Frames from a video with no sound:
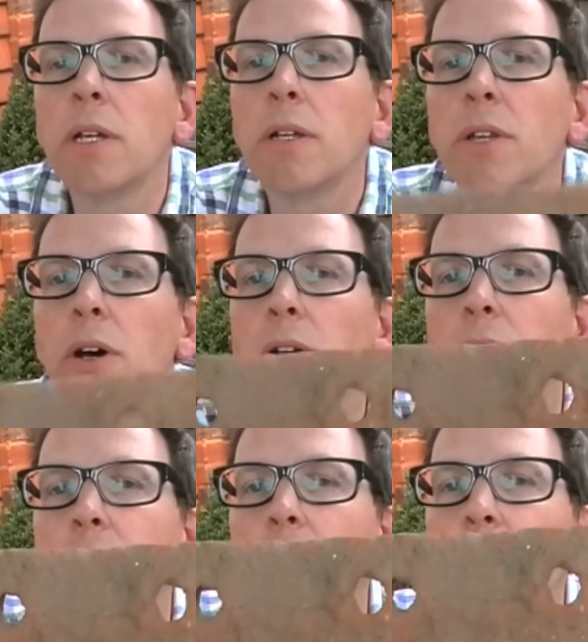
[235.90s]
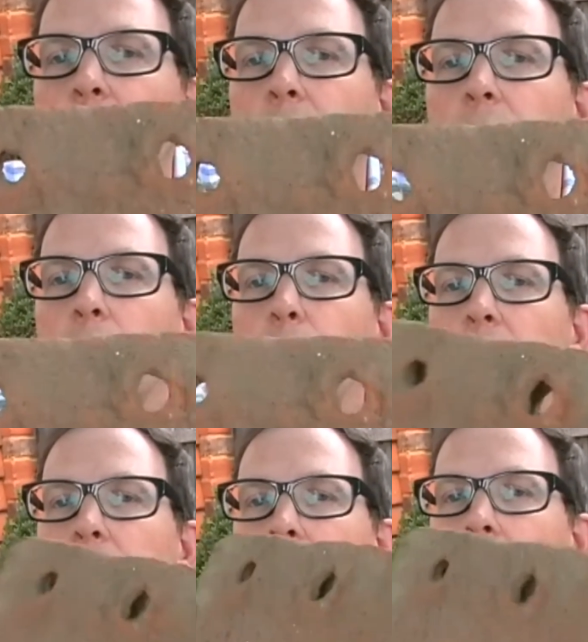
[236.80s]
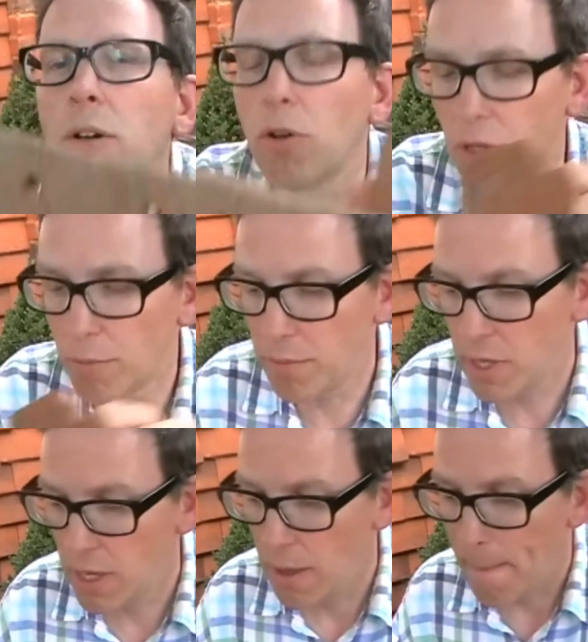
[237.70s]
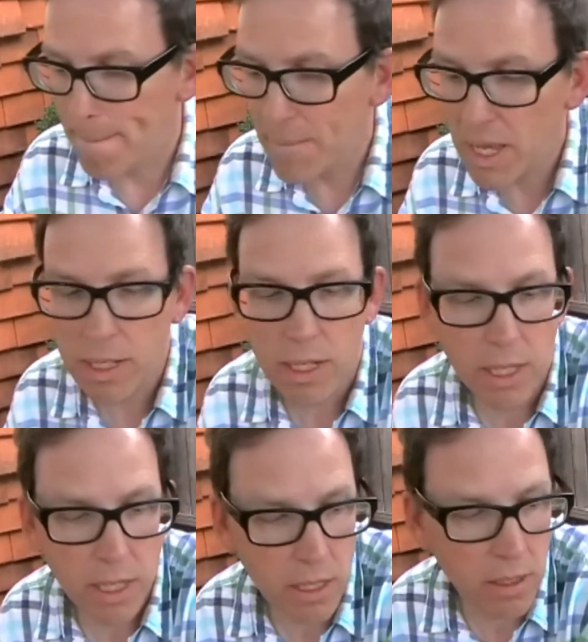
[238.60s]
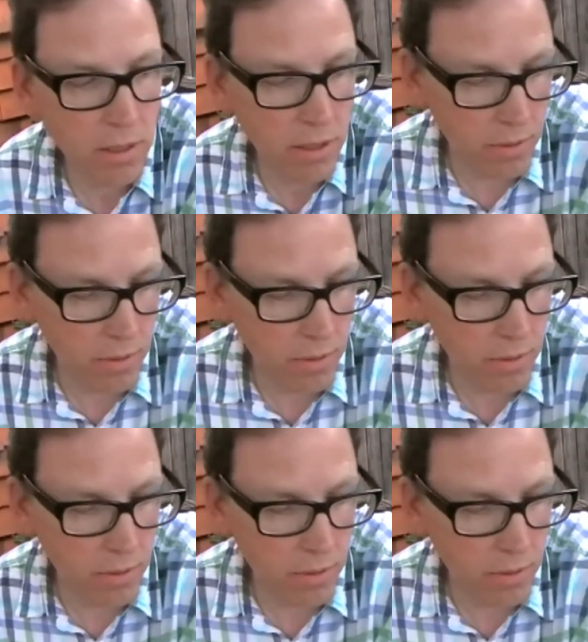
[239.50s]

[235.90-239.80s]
tiles with pegs on them, mainly the